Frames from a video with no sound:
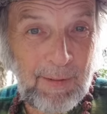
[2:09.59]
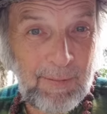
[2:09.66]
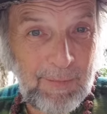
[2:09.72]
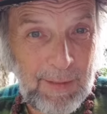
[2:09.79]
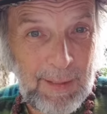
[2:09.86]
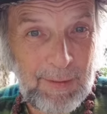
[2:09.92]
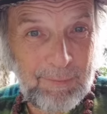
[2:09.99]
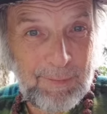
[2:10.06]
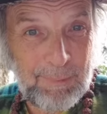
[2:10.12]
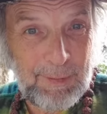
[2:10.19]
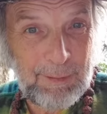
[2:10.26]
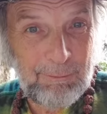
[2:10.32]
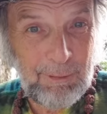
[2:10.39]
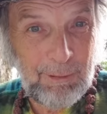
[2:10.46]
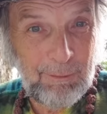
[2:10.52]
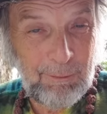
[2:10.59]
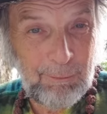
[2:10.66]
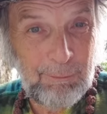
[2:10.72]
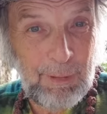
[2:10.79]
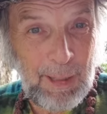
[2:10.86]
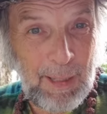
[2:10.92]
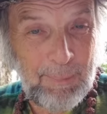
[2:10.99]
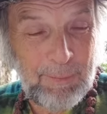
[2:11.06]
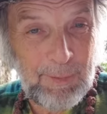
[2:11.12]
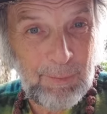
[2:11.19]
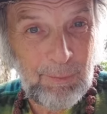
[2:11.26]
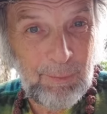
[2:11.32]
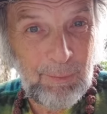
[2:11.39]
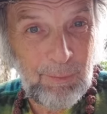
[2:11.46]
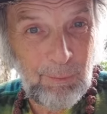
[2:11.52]
they have to be wrapped
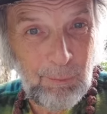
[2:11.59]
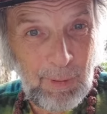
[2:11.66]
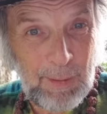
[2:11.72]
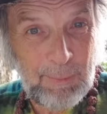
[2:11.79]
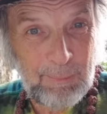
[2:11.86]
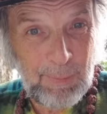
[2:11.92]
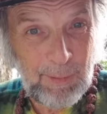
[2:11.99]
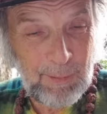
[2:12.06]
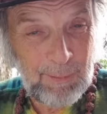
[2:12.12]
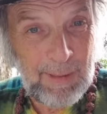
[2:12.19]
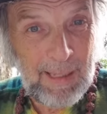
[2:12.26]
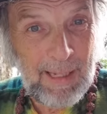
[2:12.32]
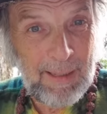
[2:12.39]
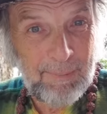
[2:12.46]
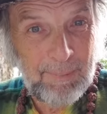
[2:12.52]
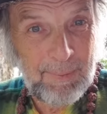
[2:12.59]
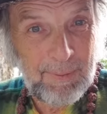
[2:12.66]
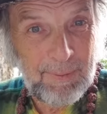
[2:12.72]
in wet burlap.